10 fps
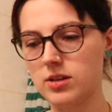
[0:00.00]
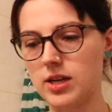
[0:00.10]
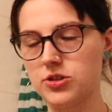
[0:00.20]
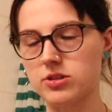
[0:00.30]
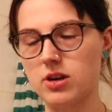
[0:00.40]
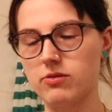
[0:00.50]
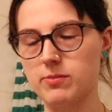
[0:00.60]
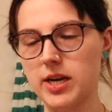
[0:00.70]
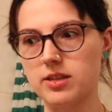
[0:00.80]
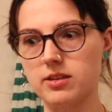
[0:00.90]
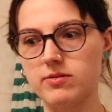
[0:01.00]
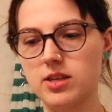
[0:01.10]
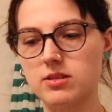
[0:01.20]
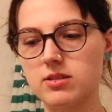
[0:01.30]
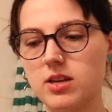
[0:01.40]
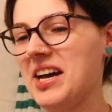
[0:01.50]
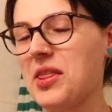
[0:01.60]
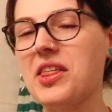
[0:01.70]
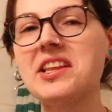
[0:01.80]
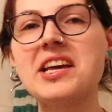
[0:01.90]
I just got reminded of this. A
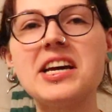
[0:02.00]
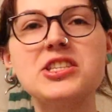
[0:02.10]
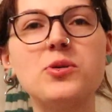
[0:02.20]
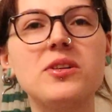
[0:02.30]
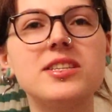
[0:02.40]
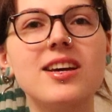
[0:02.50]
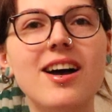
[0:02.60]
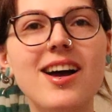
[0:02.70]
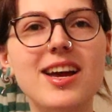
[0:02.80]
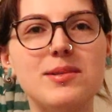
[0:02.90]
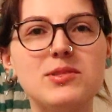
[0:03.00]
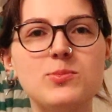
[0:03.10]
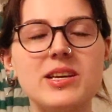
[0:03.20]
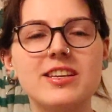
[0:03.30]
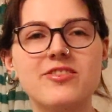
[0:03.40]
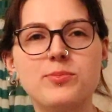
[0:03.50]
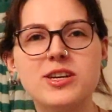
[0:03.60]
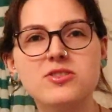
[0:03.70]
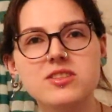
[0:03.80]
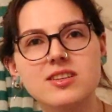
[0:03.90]
thing that I do all the time, speaking of
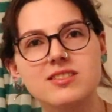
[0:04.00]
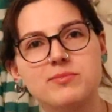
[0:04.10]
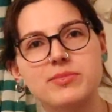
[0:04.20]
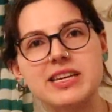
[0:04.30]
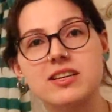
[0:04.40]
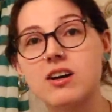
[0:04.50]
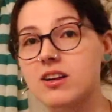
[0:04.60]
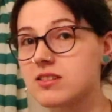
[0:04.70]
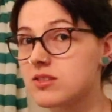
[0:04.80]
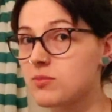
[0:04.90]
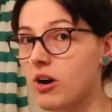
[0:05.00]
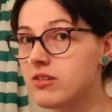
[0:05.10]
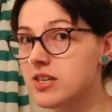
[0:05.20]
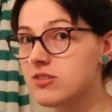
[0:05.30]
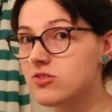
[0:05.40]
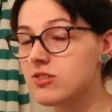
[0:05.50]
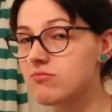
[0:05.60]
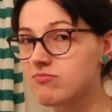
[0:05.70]
piercings and being not the smartest.